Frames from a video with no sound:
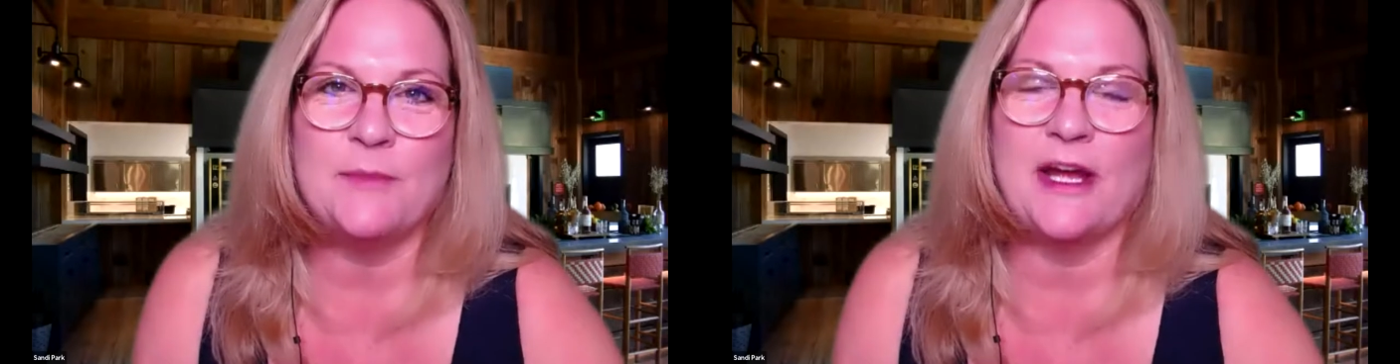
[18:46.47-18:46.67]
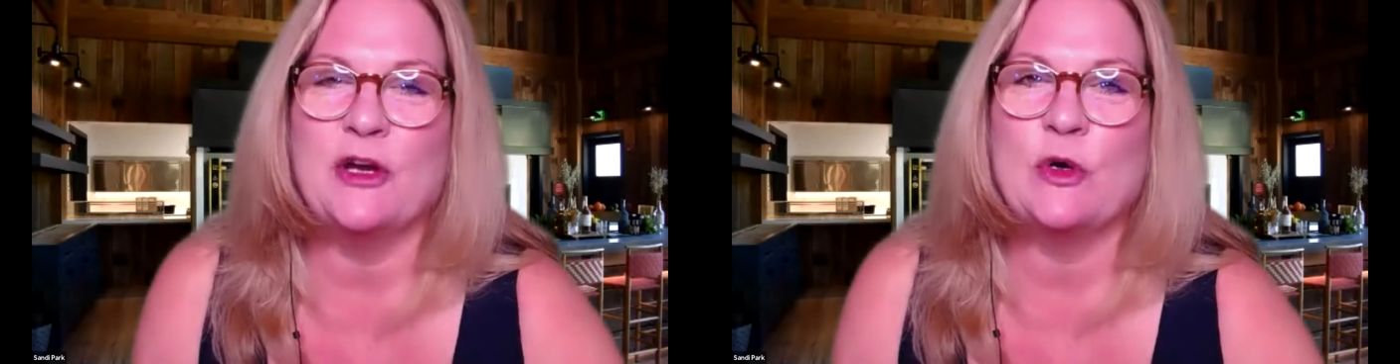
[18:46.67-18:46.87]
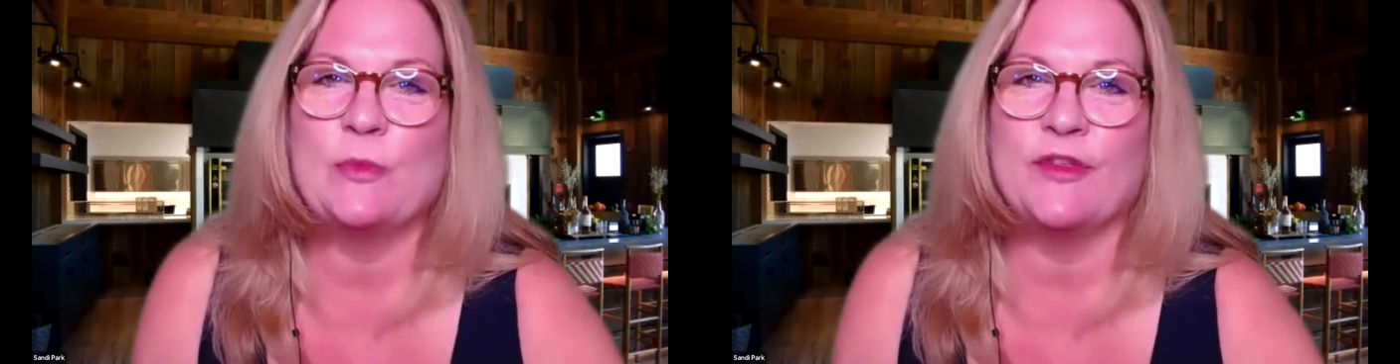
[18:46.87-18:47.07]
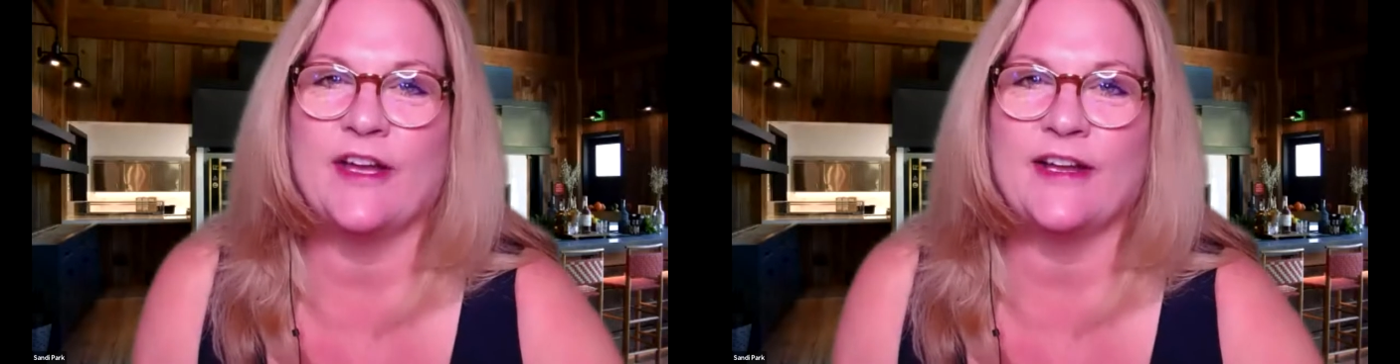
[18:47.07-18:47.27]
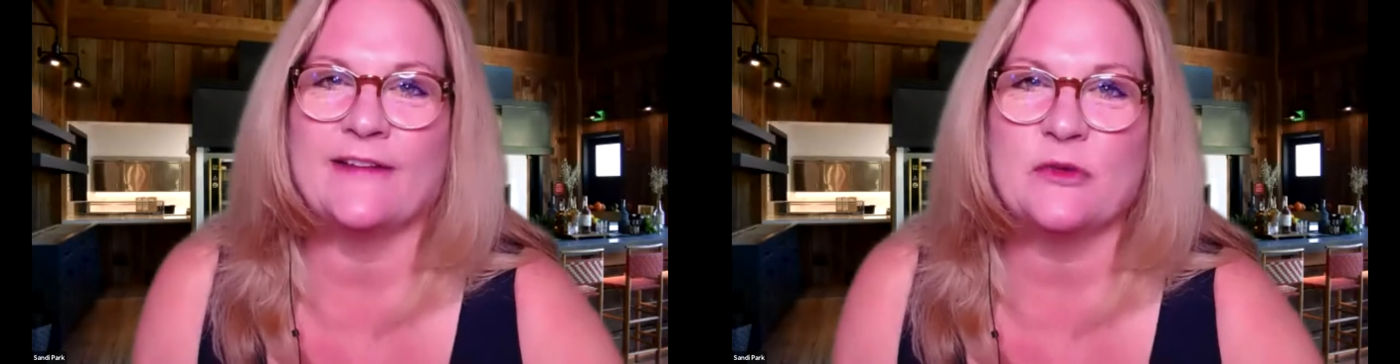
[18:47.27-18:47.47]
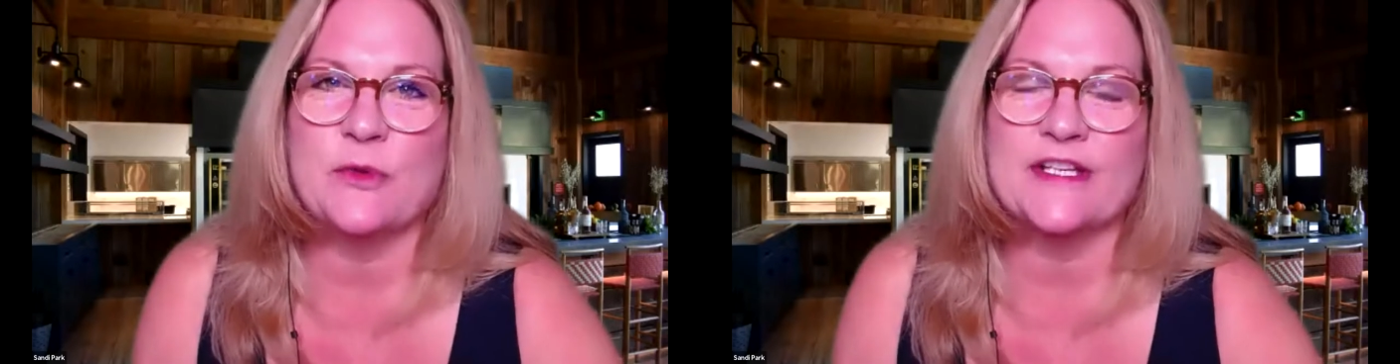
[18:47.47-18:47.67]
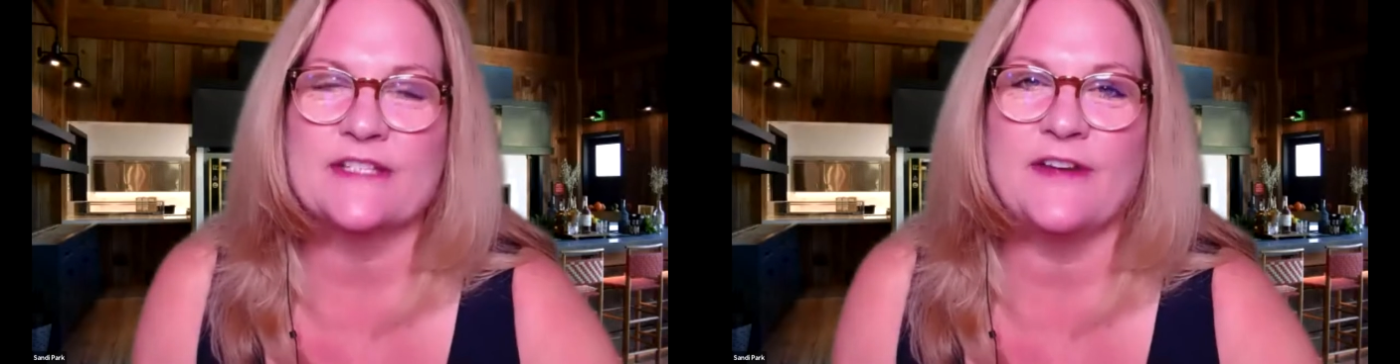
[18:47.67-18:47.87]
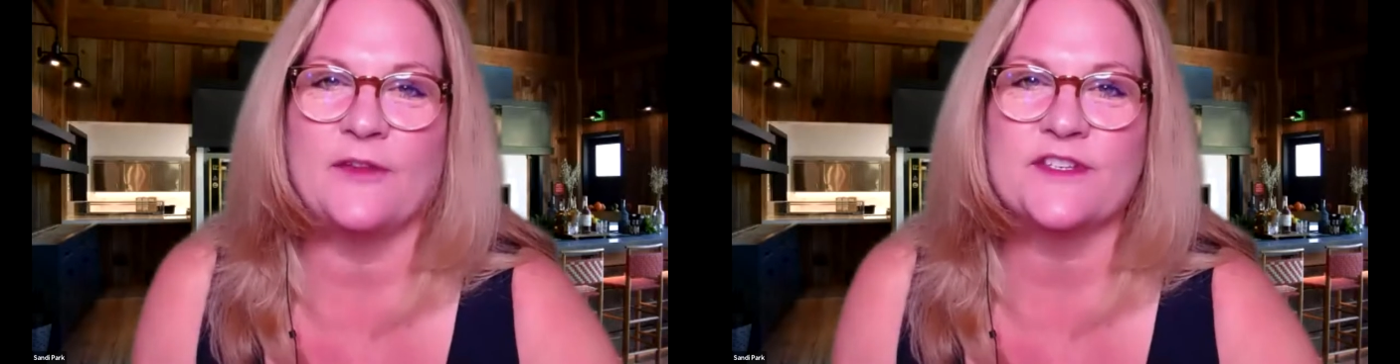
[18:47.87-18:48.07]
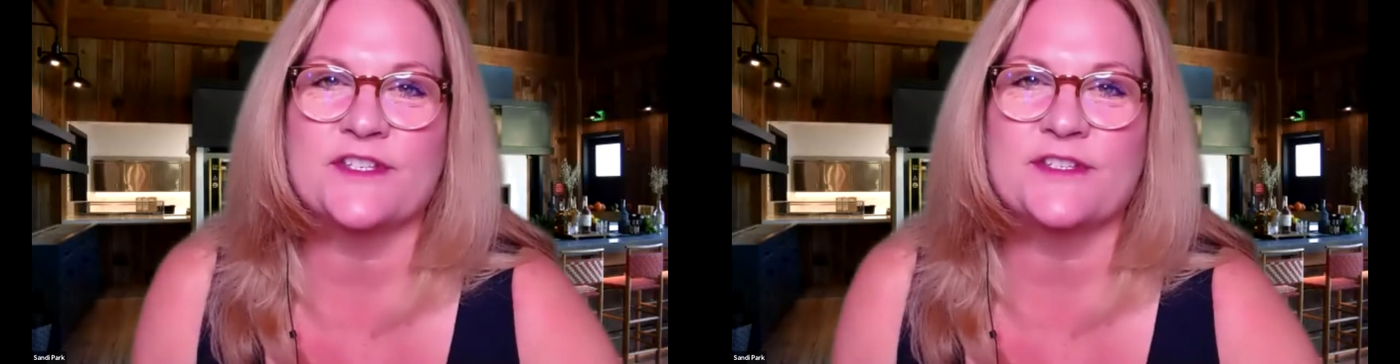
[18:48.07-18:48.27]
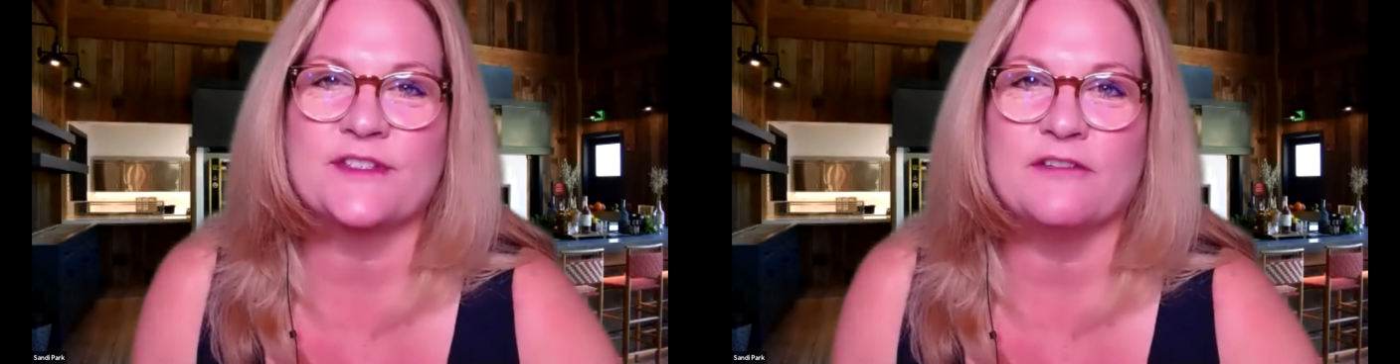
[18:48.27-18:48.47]
I hope that everyone has found
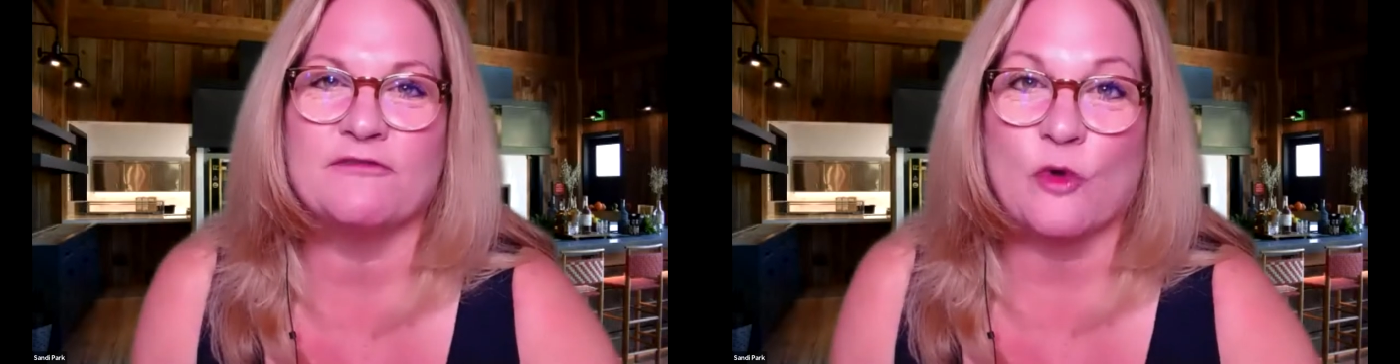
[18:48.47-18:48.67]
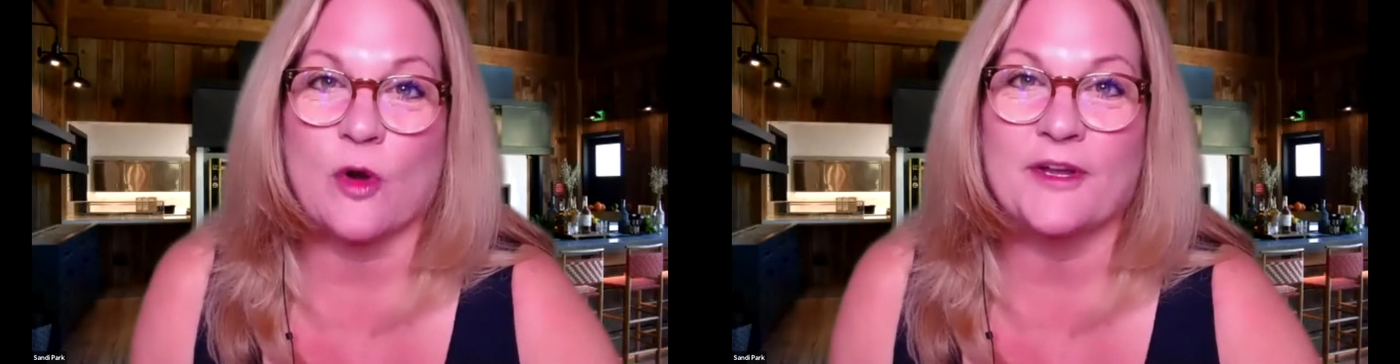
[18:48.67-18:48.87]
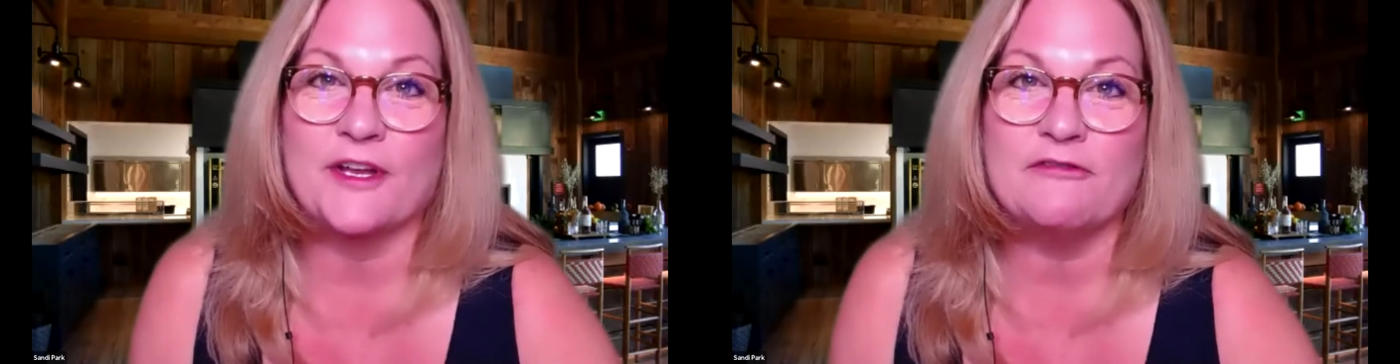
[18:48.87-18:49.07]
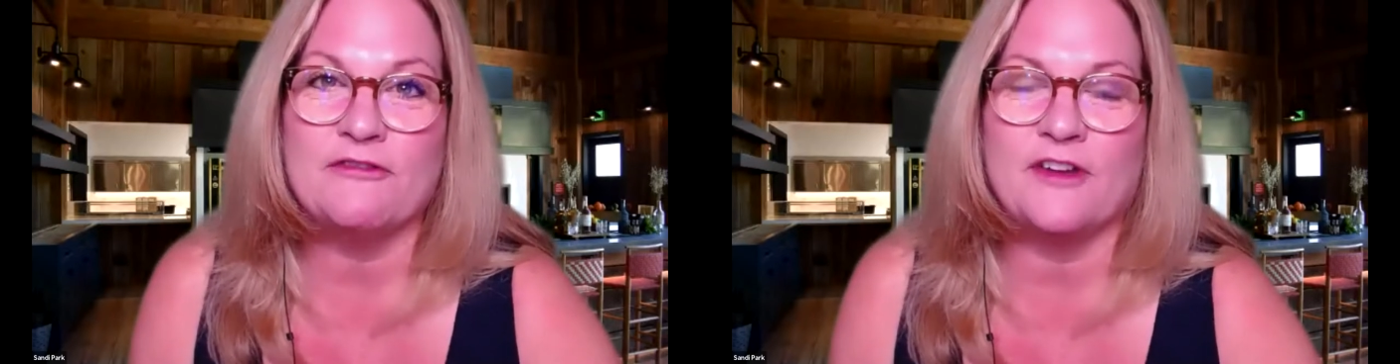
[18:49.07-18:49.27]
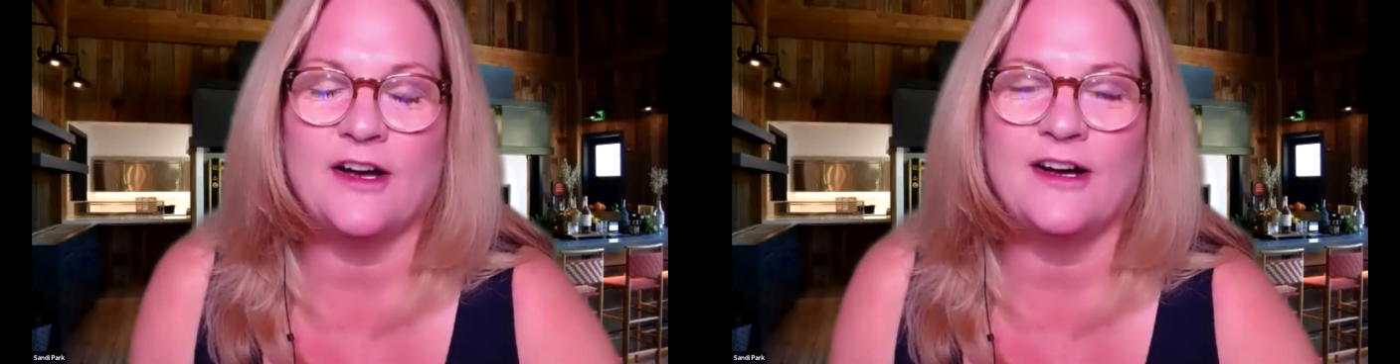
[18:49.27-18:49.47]
this informative.